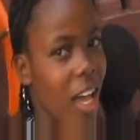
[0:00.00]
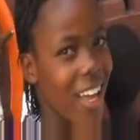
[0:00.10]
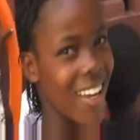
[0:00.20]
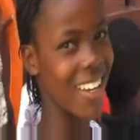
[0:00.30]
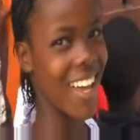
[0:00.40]

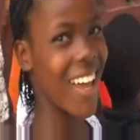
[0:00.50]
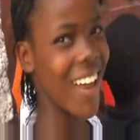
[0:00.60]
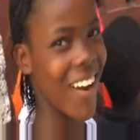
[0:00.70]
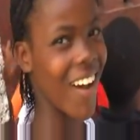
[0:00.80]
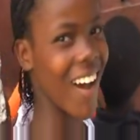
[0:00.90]
and
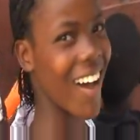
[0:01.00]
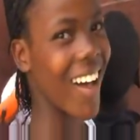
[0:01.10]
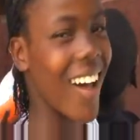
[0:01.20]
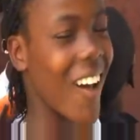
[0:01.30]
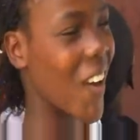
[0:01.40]
Bella
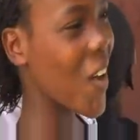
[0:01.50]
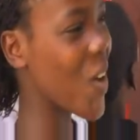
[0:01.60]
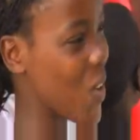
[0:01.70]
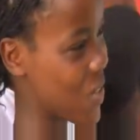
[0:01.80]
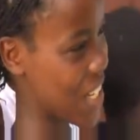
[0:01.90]

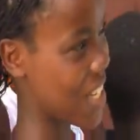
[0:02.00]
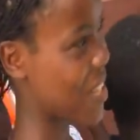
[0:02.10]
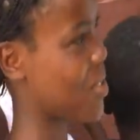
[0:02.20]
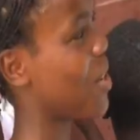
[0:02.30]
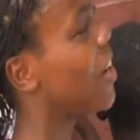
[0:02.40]
of
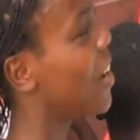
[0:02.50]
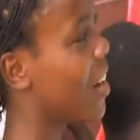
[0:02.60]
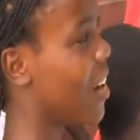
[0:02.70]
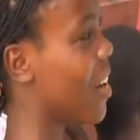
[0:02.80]
Jesus.